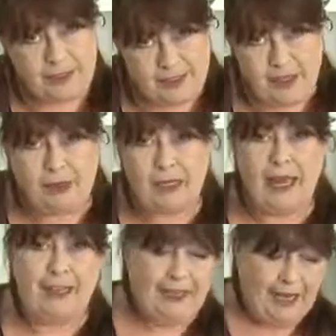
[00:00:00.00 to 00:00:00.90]
So I'm going to
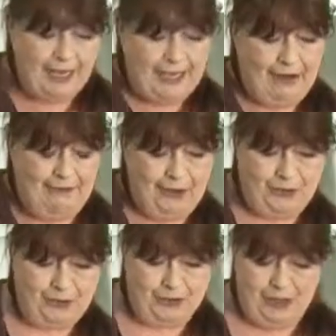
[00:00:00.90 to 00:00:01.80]
let that carry
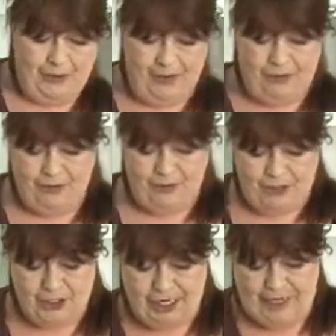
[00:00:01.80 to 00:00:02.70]
on going through the
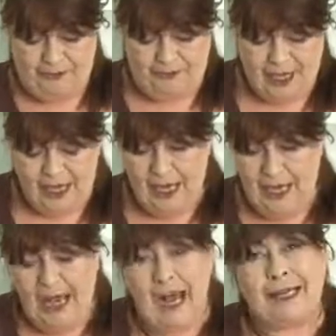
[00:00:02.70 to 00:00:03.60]
machine
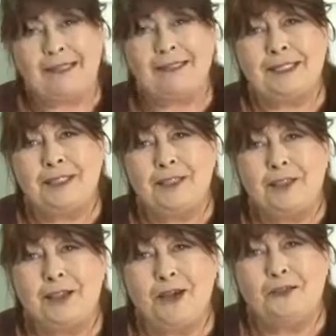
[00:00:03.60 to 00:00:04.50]
and
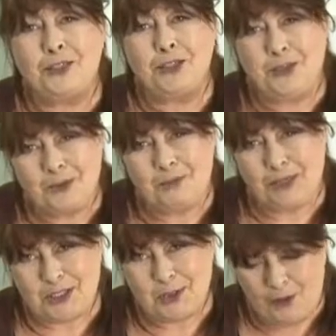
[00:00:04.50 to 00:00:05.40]
go to
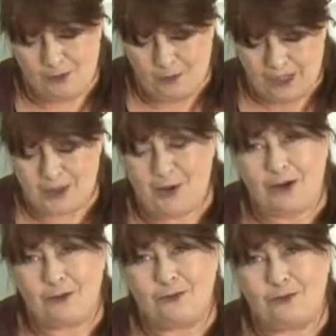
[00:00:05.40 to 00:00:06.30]
my 12 by
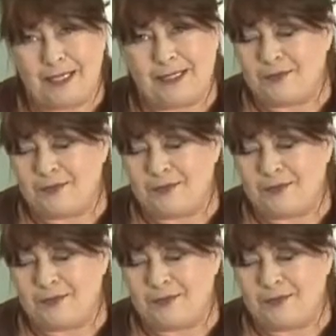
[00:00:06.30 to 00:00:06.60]
12 piece of